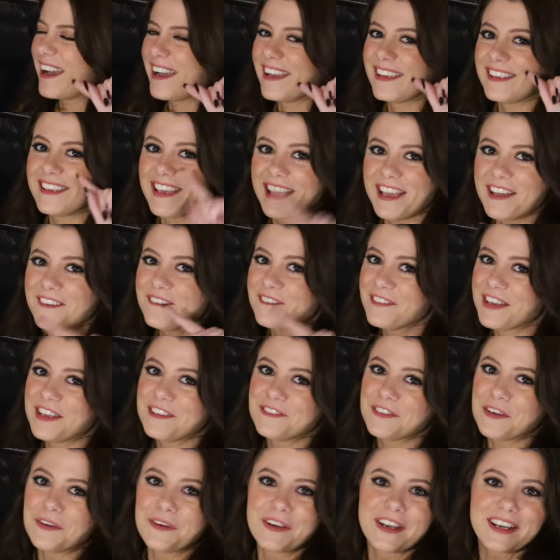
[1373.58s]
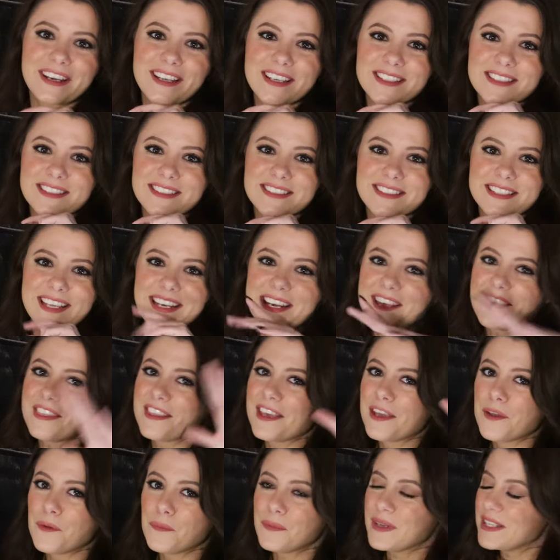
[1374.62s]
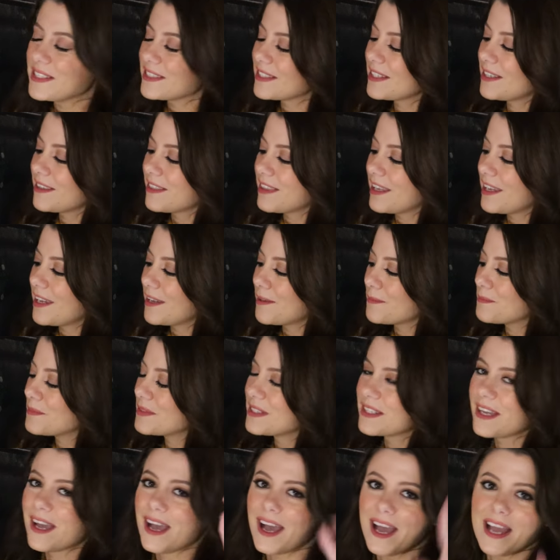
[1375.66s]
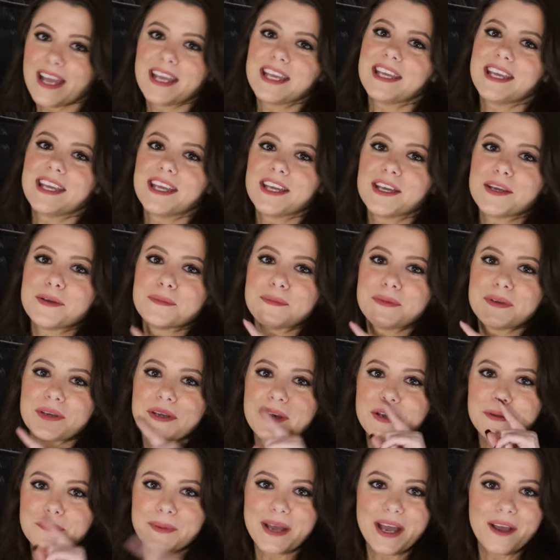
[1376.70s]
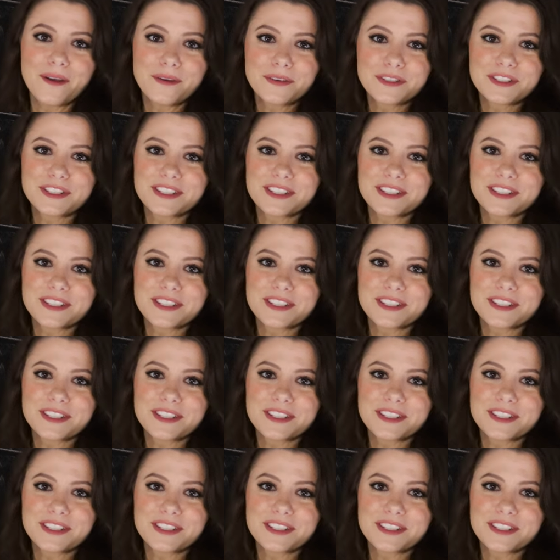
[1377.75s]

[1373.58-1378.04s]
I can't wait for, because anything Weasley themed I am about.